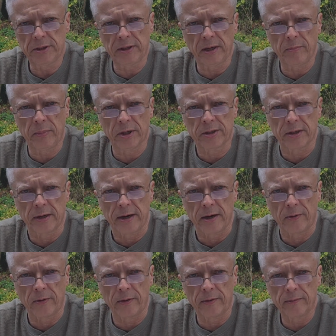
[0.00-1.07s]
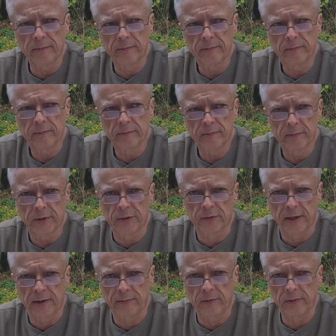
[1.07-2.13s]
me $10 an hour to
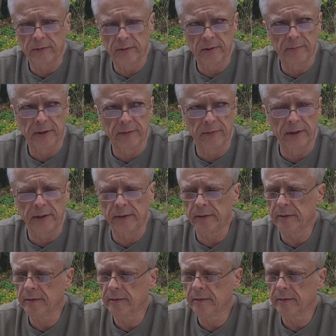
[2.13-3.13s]
travel in my van.